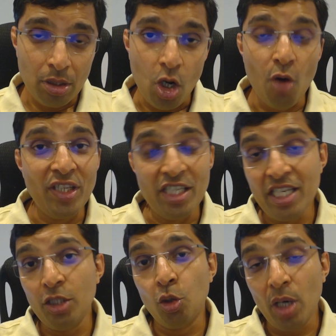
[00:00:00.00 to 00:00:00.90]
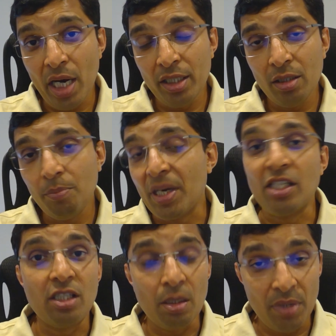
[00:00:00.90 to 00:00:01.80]
or when the yields go higher,
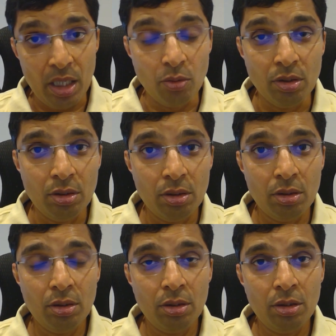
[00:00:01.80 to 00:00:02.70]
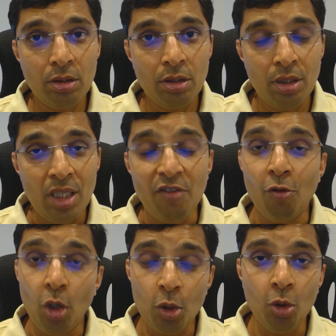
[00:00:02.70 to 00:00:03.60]
prices come down. If you
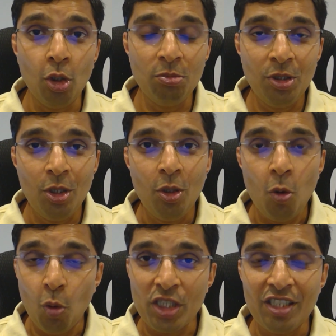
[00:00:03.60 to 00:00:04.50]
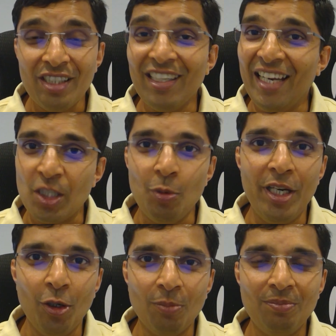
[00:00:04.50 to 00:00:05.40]
want to know, watch the next
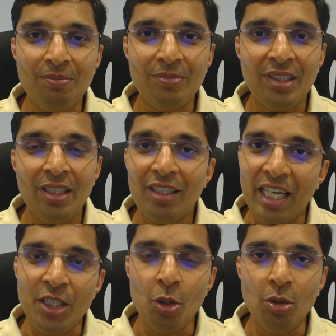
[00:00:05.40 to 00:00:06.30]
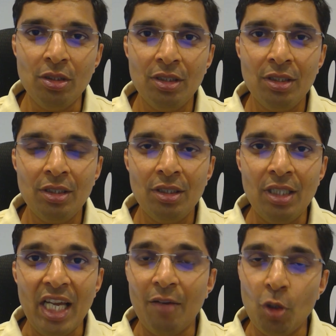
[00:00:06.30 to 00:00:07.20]
video. Thank you
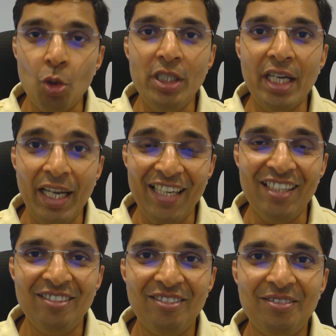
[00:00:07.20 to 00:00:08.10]
and have a good day ahead.